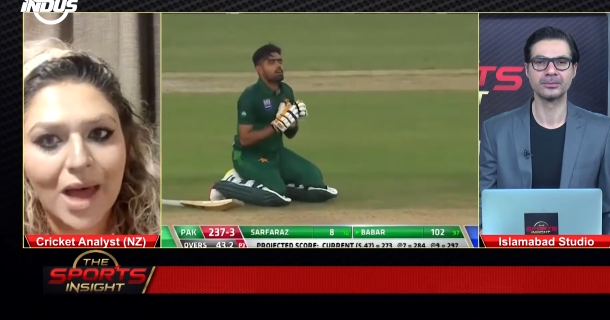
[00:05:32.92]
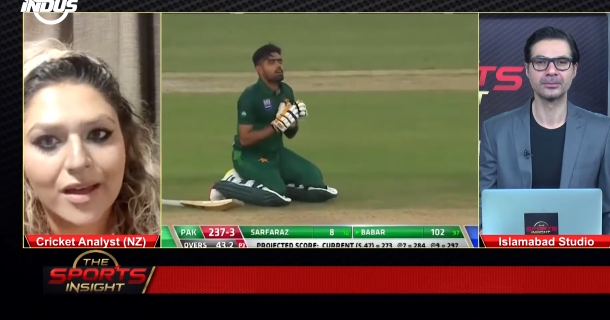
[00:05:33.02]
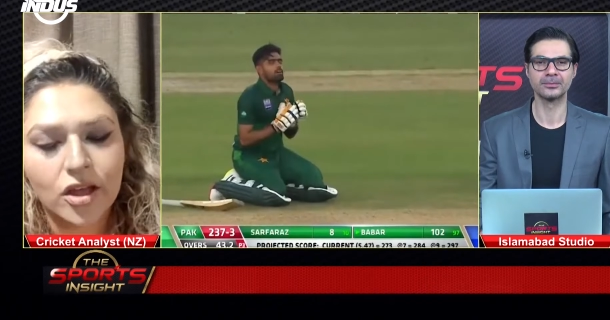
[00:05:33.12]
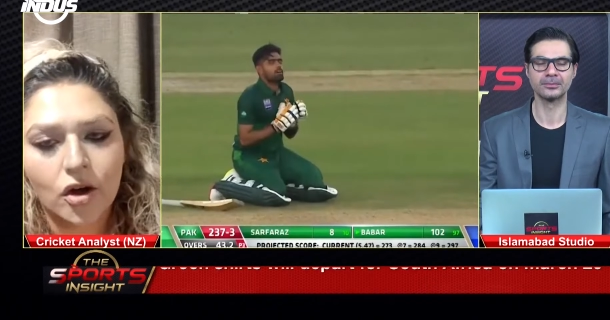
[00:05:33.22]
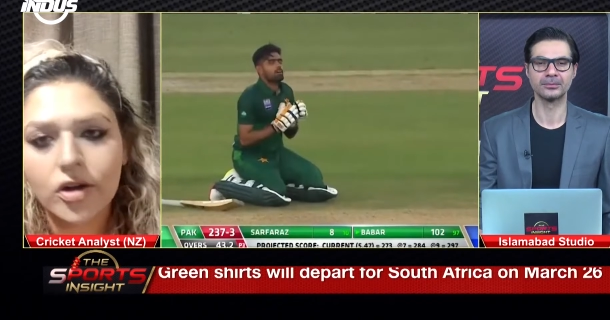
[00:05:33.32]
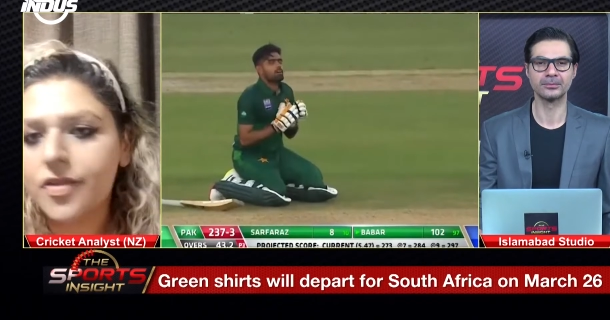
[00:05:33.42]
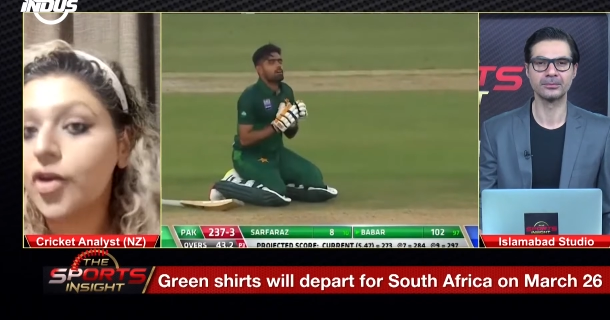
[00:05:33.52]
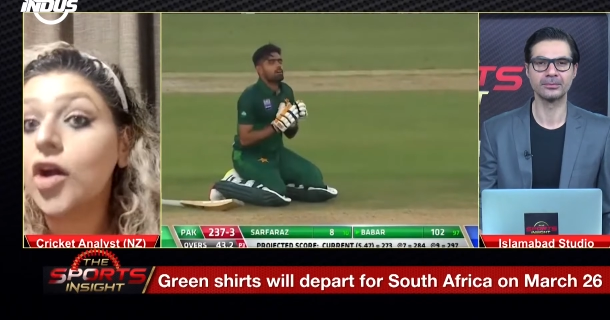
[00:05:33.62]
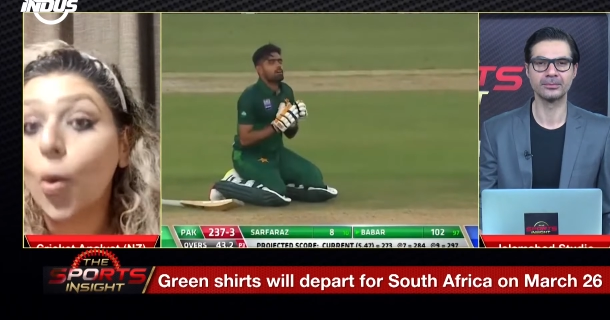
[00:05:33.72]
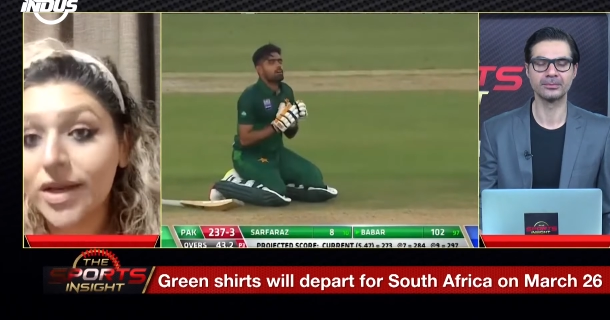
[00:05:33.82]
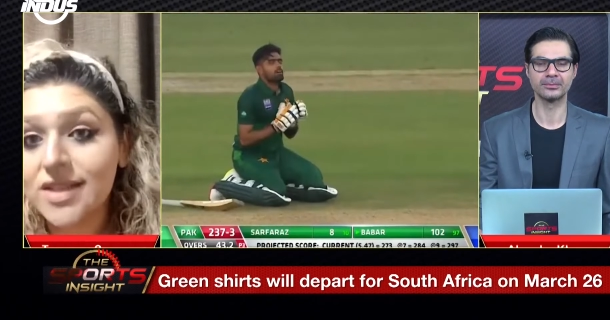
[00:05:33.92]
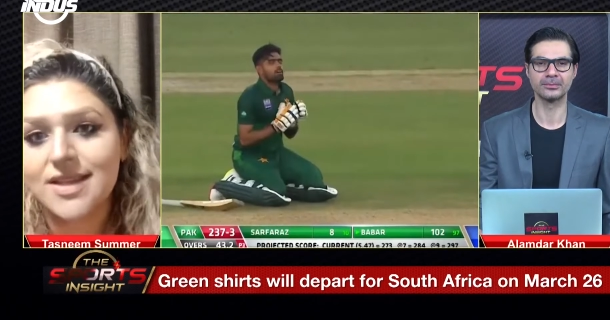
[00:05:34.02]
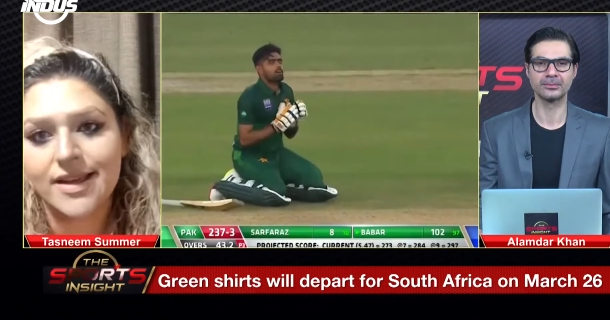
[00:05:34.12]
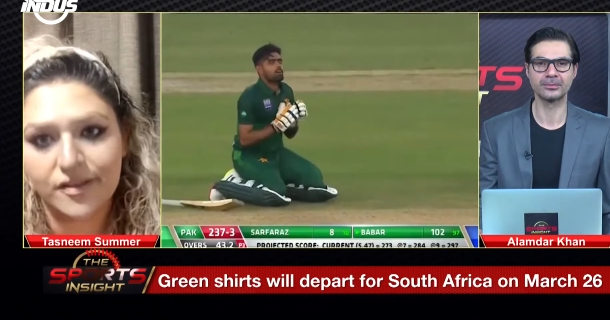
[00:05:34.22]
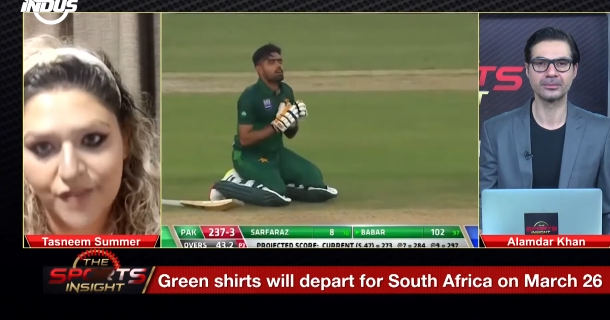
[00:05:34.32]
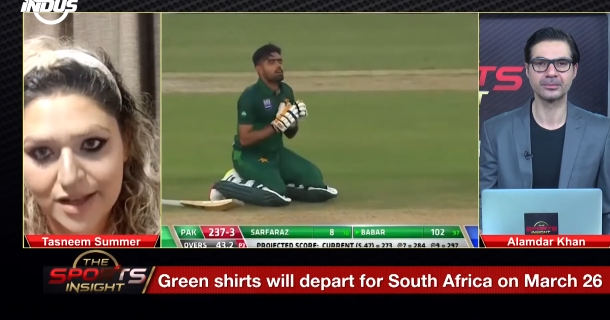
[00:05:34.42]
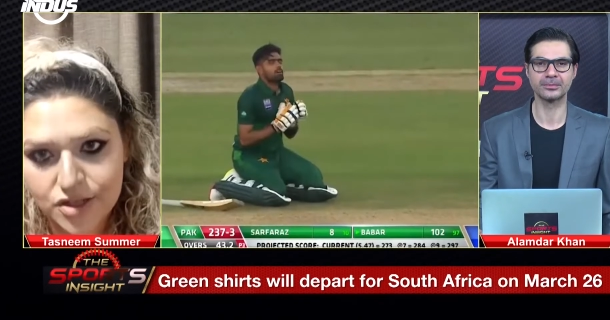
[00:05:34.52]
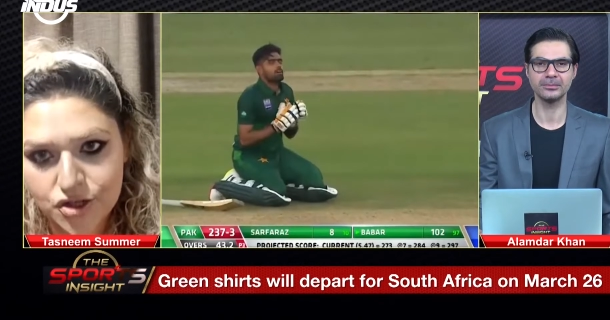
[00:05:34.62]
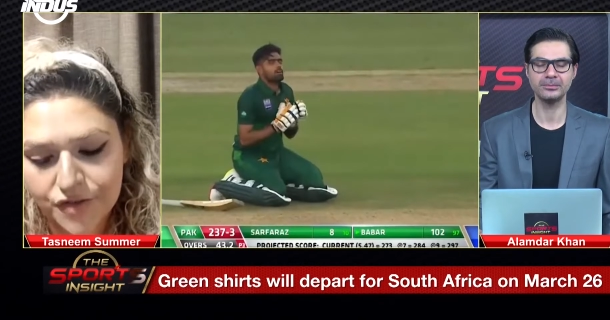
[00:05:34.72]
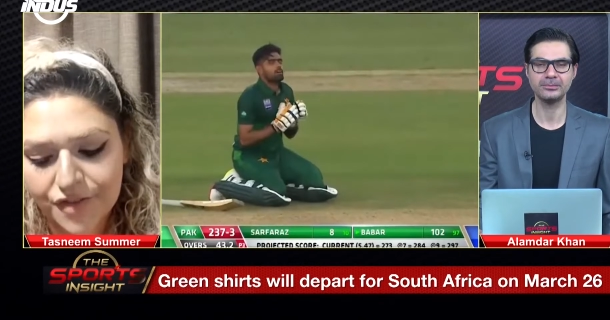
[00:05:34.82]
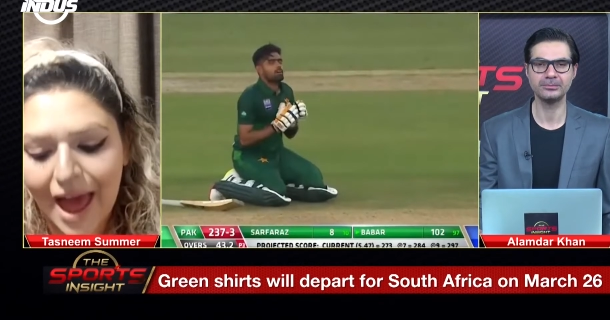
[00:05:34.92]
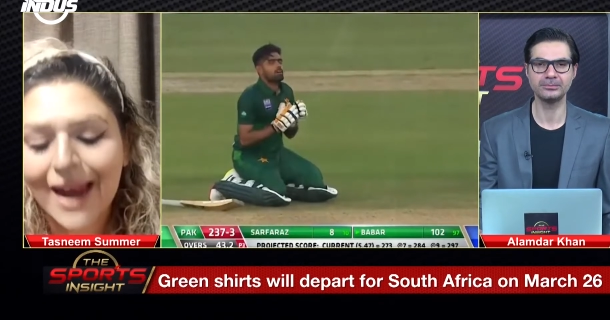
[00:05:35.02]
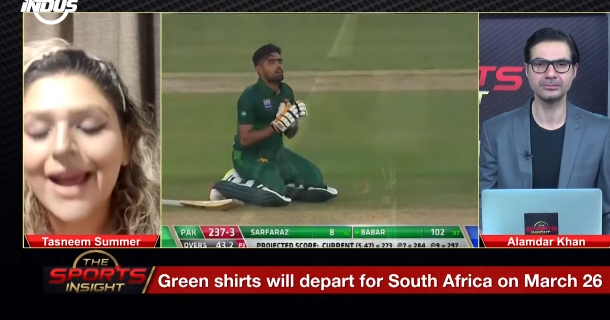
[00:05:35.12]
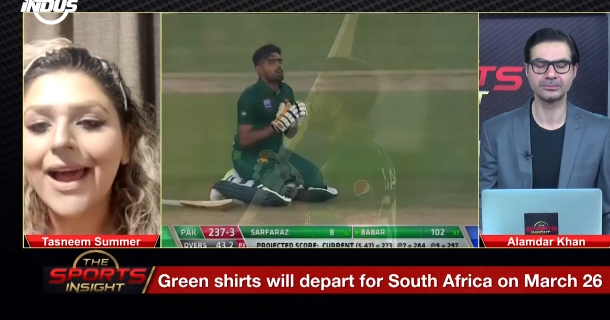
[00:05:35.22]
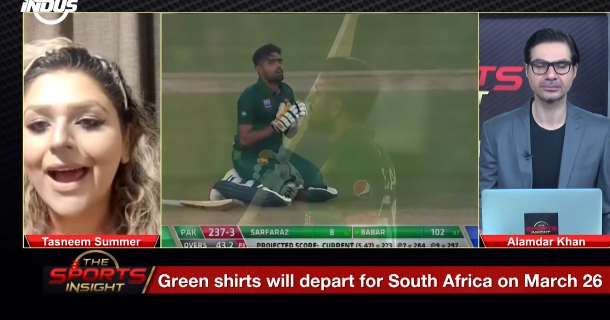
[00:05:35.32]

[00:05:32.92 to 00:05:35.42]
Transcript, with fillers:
Speaker 1: backyard, and they're going to take advantage of that.